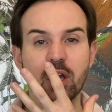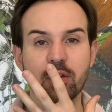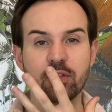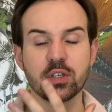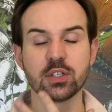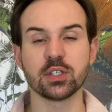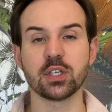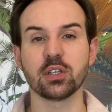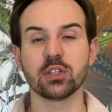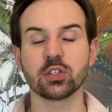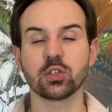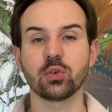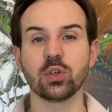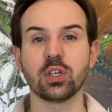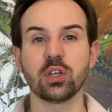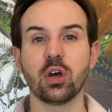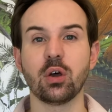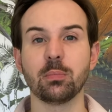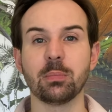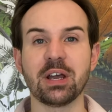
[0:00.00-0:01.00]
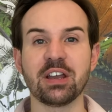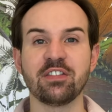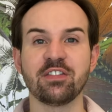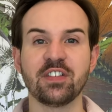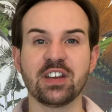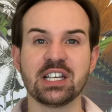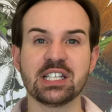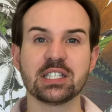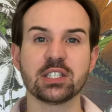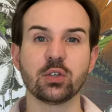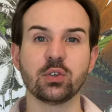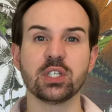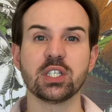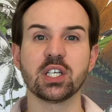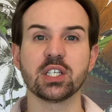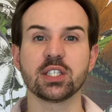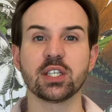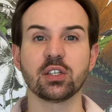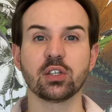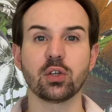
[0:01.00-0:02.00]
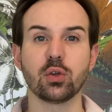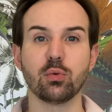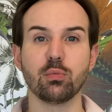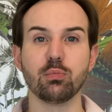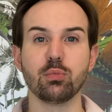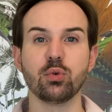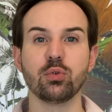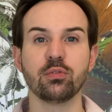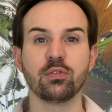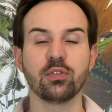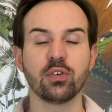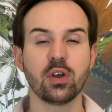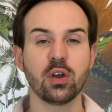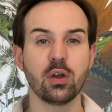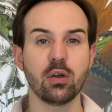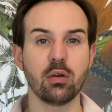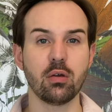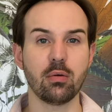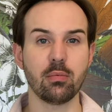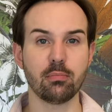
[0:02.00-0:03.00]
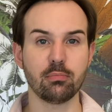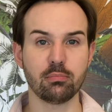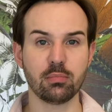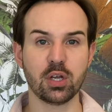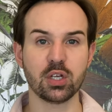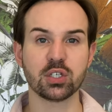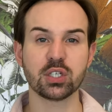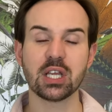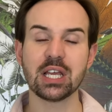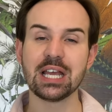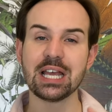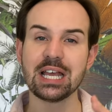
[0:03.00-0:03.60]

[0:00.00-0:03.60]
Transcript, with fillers: of the sunscreen on my face, so it doesn't move uh, much.